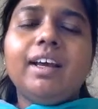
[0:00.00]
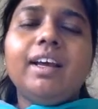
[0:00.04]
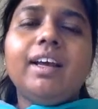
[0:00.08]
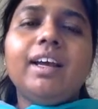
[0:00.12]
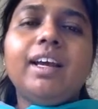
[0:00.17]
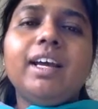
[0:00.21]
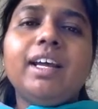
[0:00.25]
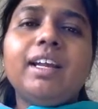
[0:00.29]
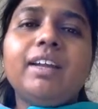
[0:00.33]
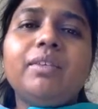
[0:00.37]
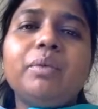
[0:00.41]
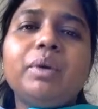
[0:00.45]

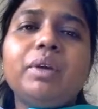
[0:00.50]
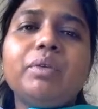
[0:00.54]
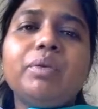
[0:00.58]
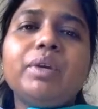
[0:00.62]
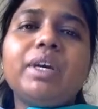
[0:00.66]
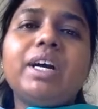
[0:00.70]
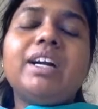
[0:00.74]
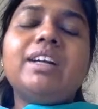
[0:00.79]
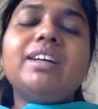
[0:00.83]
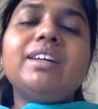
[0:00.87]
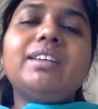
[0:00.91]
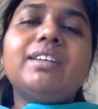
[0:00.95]
And when we
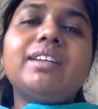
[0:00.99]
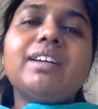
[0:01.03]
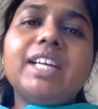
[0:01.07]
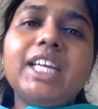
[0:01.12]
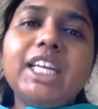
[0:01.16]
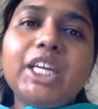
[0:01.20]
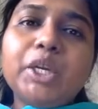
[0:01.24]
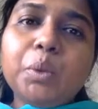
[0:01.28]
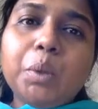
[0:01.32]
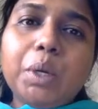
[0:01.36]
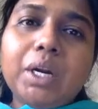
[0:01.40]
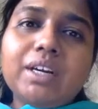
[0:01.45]
try
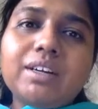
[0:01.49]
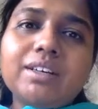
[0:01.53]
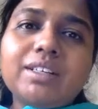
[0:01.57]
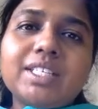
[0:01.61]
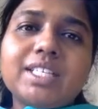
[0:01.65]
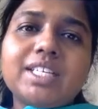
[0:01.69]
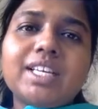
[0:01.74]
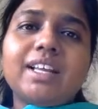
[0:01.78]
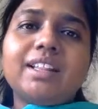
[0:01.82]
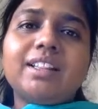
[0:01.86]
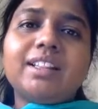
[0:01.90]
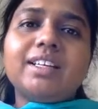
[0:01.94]
to
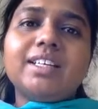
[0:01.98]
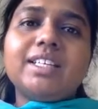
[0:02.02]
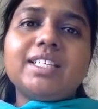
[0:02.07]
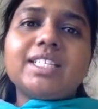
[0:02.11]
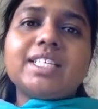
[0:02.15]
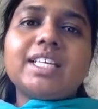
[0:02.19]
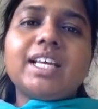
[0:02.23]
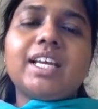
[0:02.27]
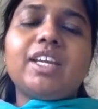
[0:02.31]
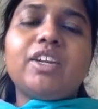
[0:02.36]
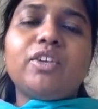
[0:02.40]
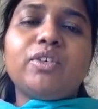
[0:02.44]
understand the
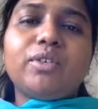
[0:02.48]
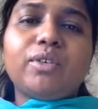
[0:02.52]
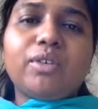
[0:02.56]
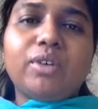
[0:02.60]
design